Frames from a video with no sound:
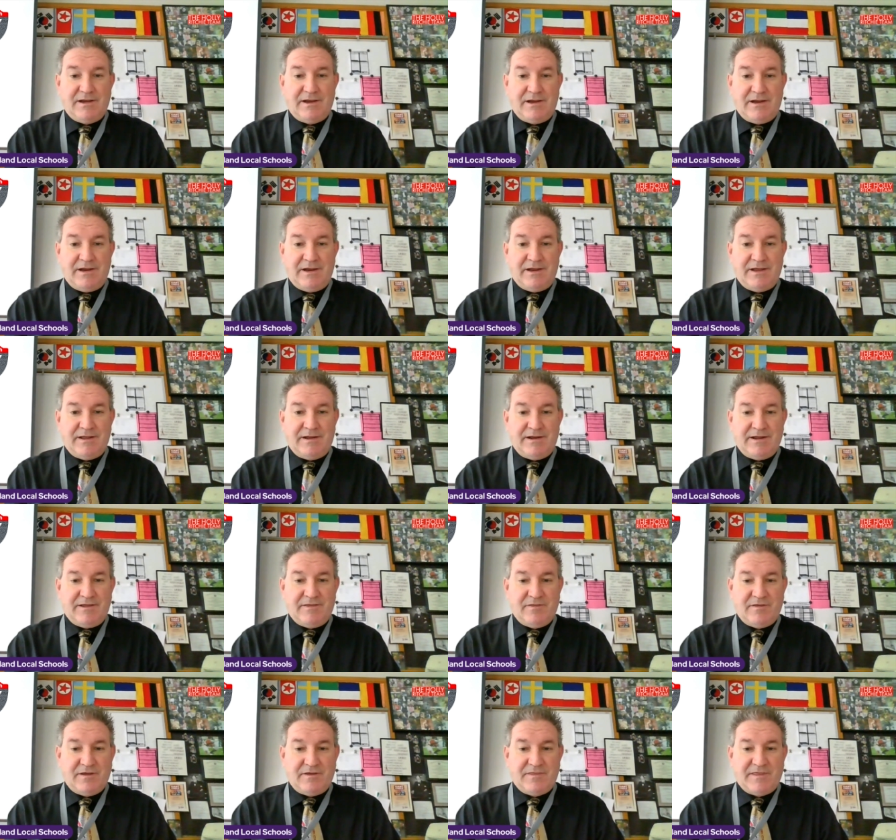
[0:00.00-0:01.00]
And I
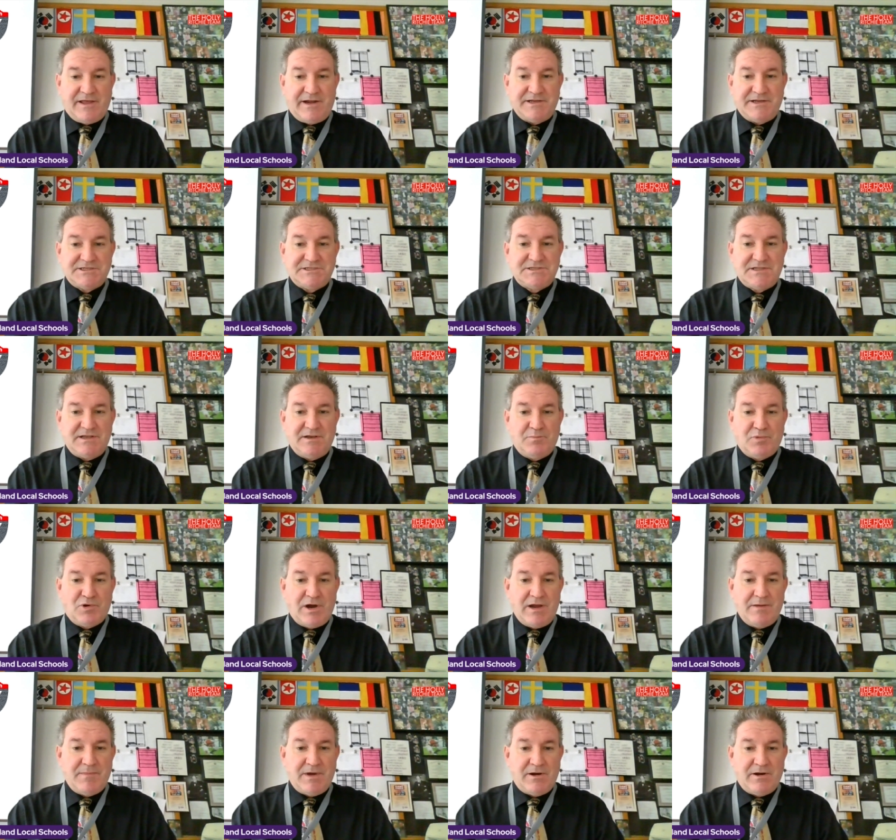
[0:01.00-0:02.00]
think that is the
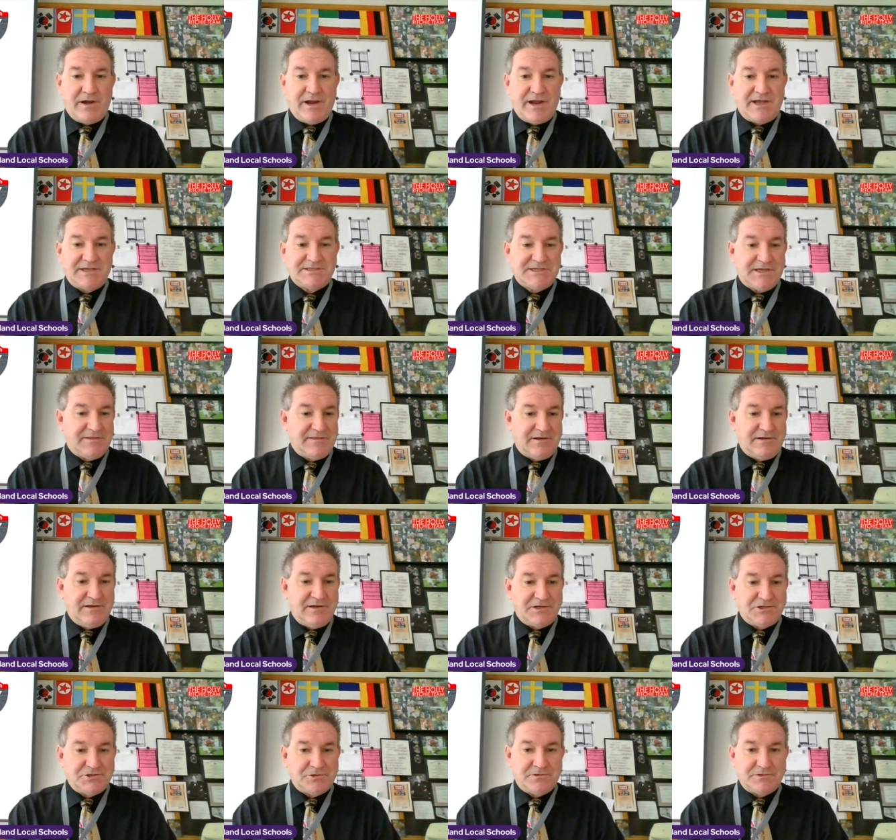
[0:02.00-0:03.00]
primary asset that
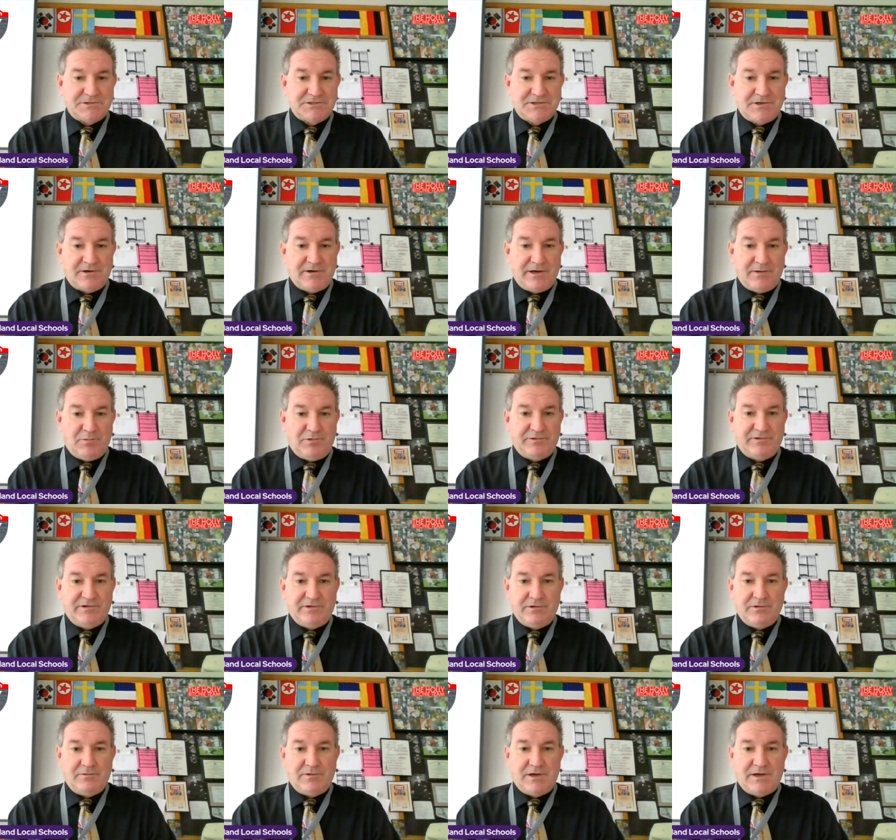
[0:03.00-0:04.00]
teachers are able
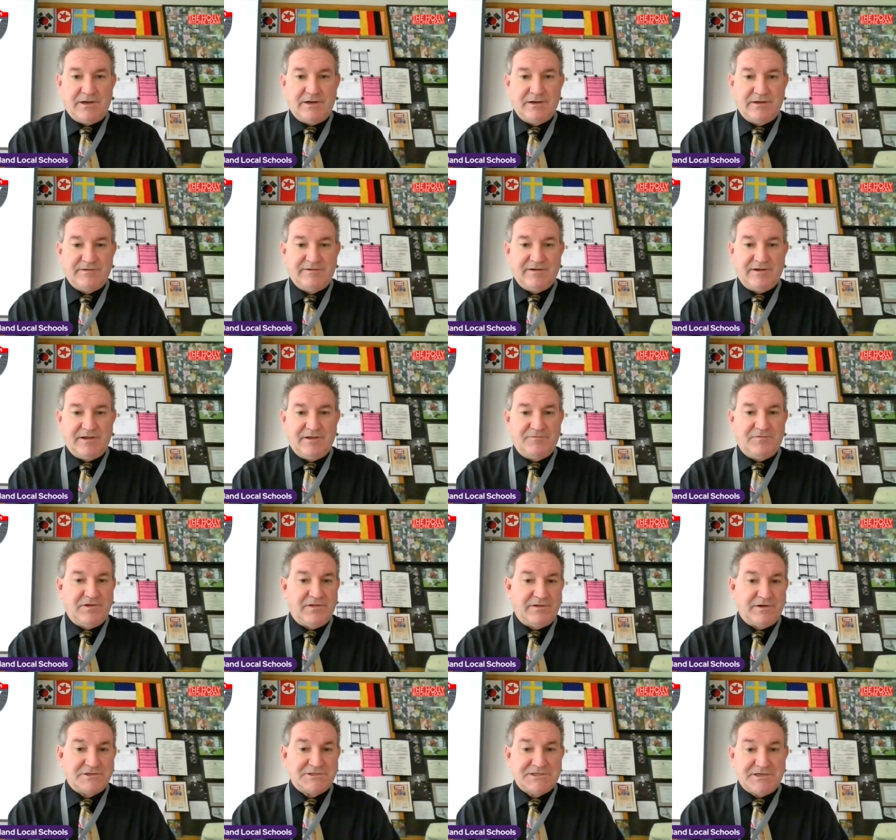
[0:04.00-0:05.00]
to, uh, to give to
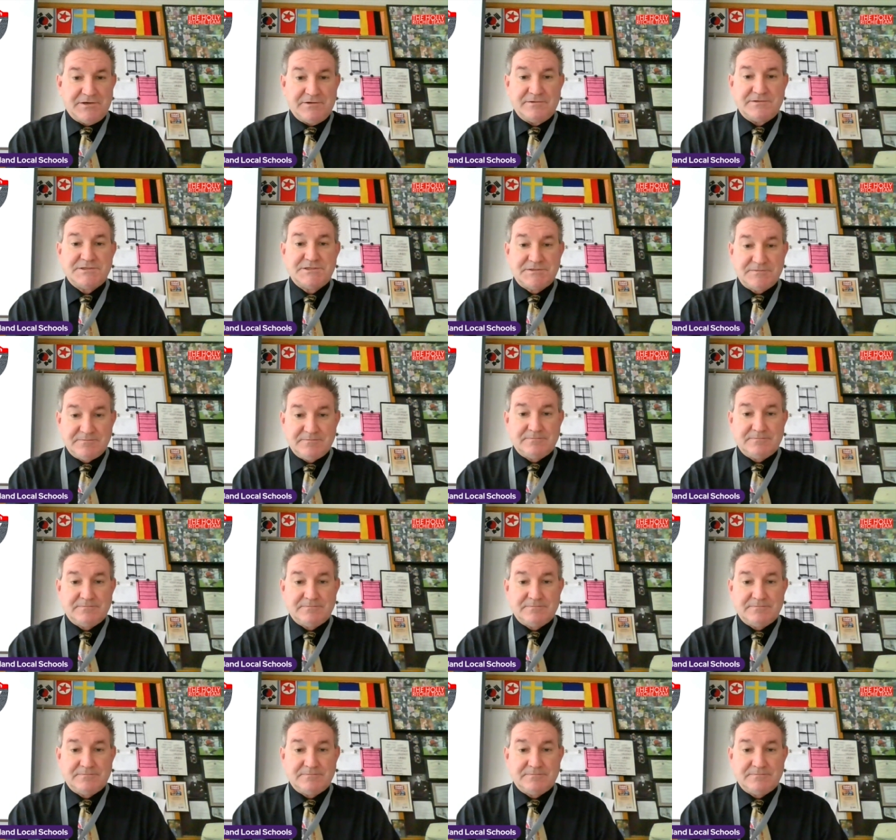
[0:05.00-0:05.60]
their students.